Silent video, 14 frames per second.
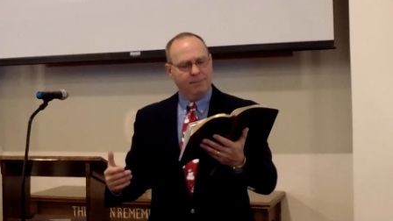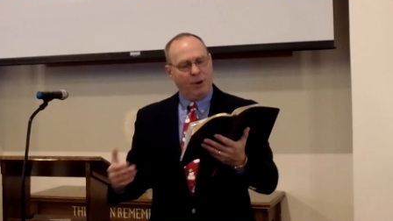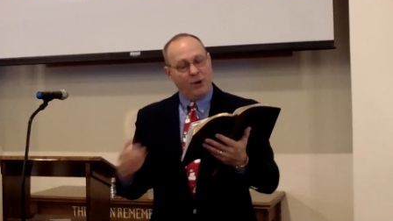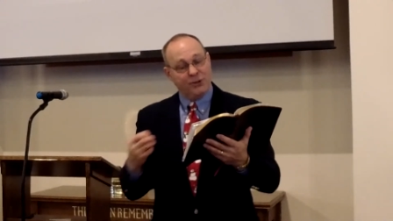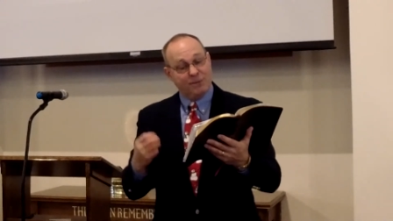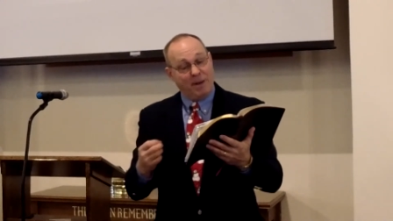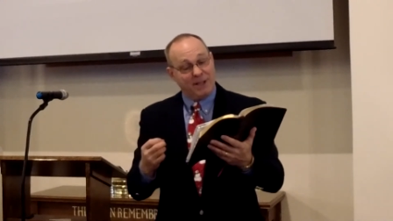
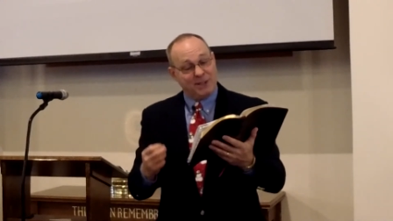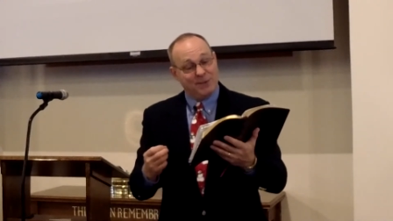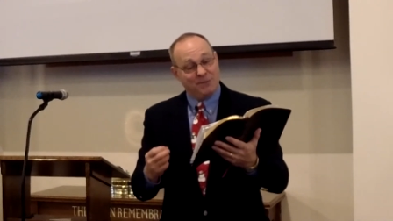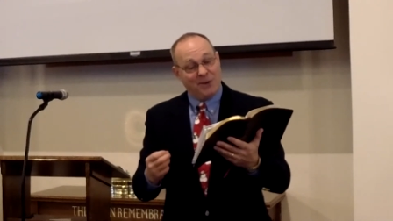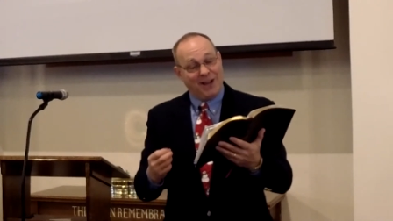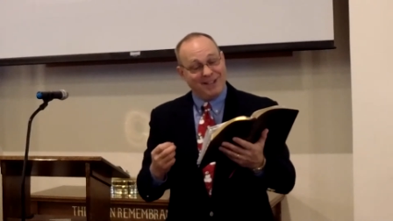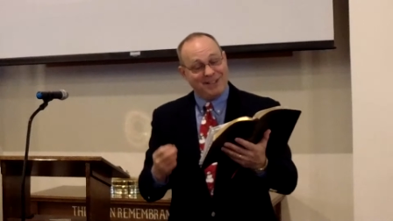Paul
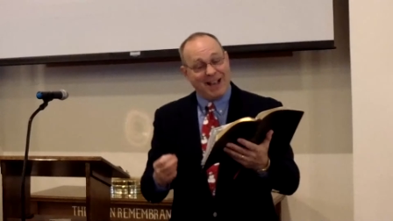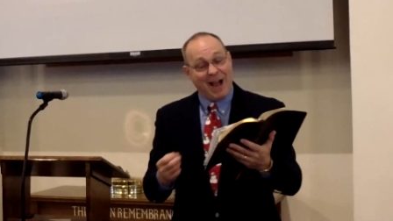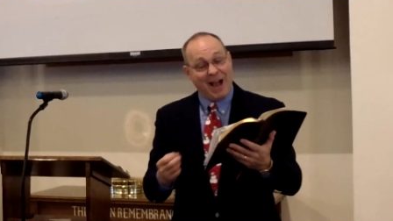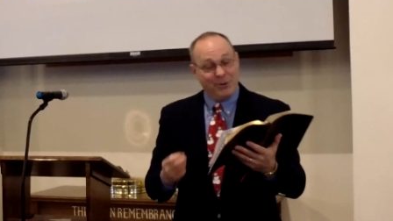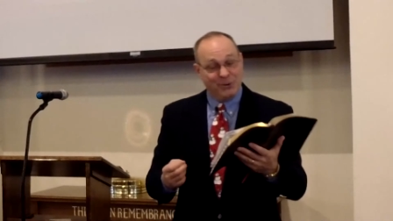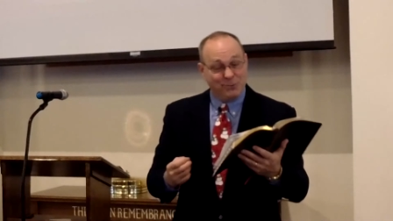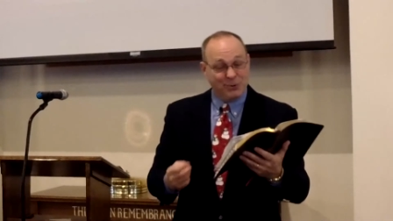specifies
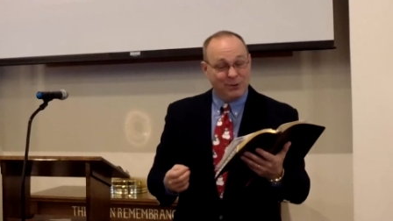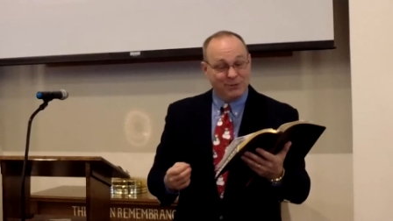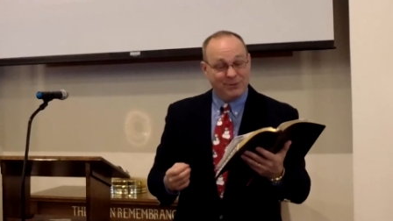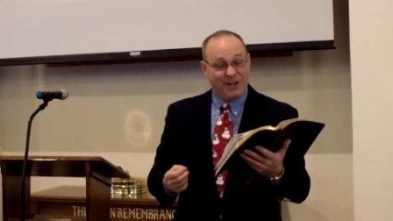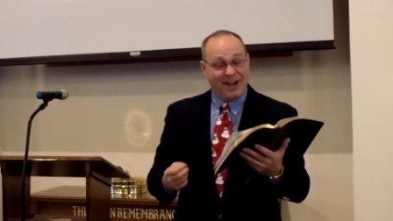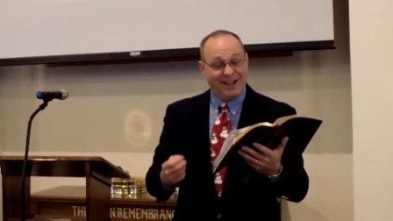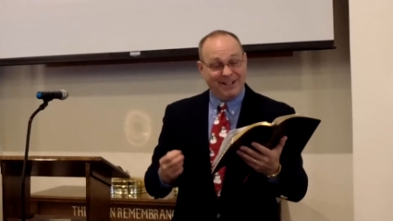how the Word
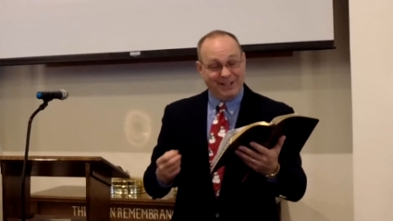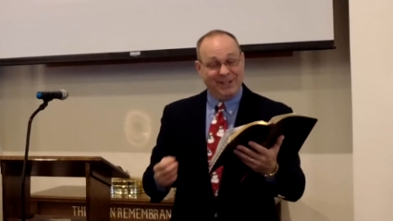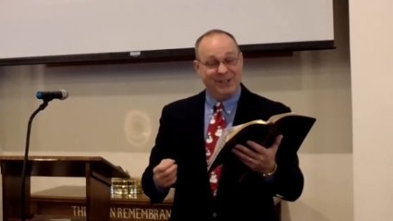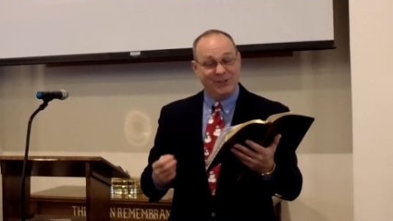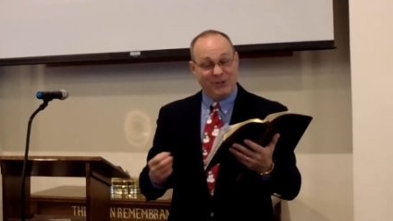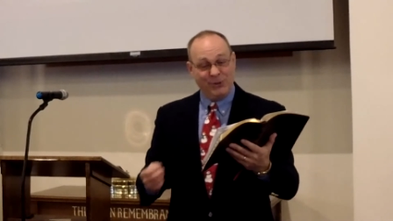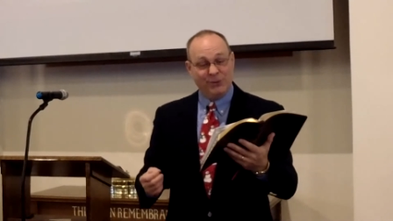of God
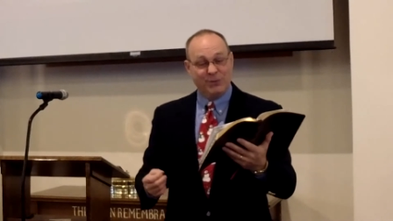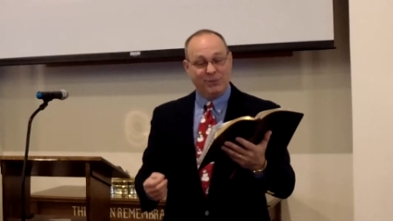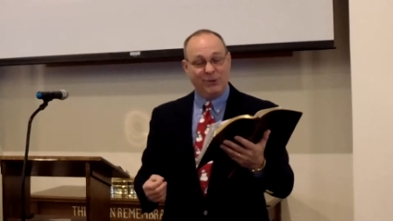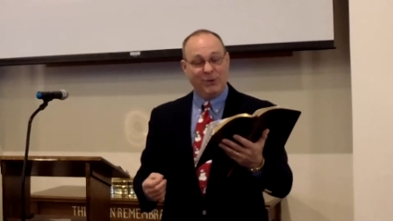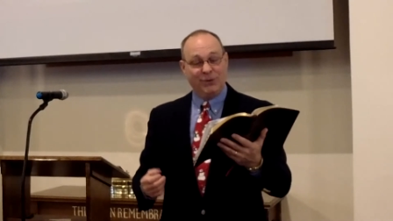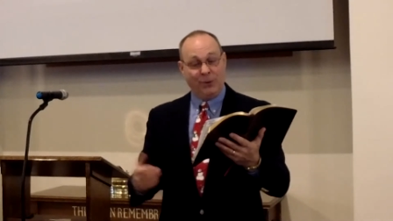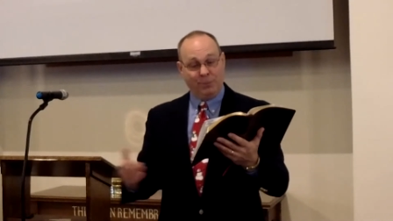is
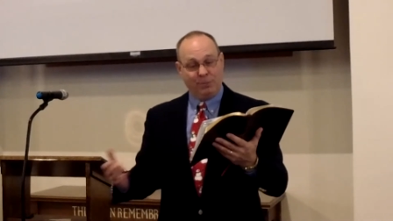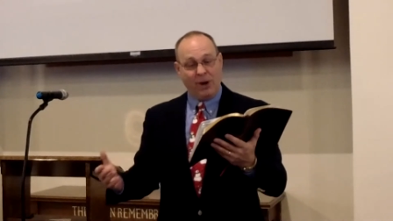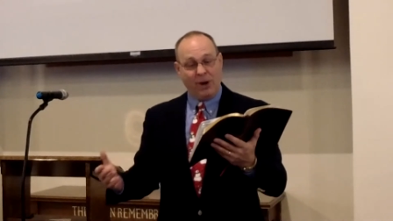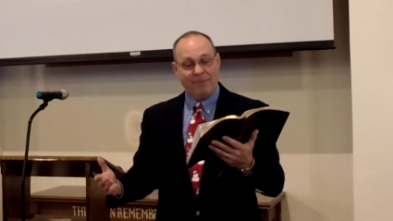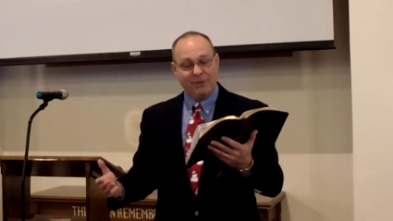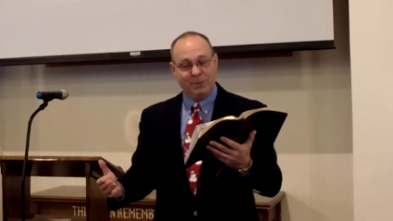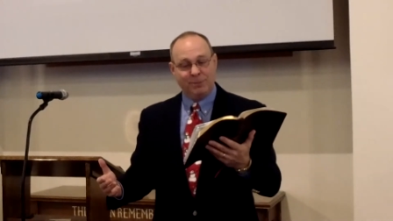useful or
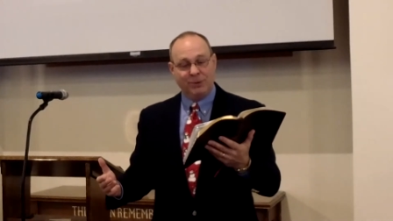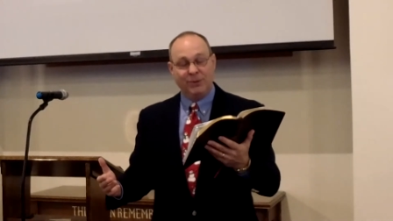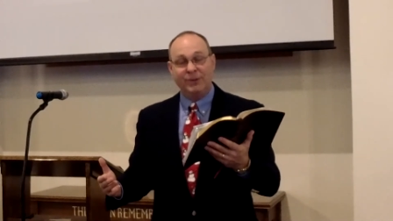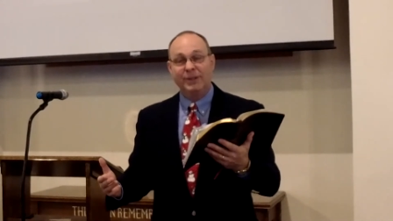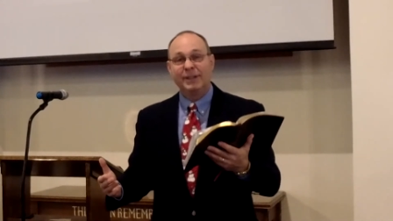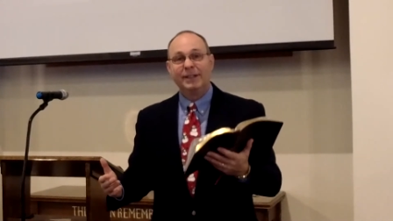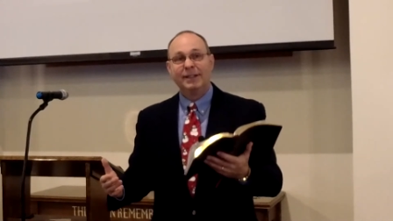
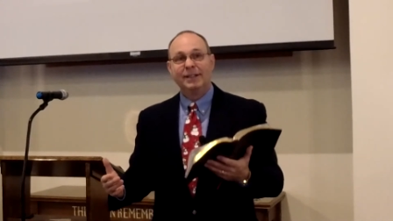profitable.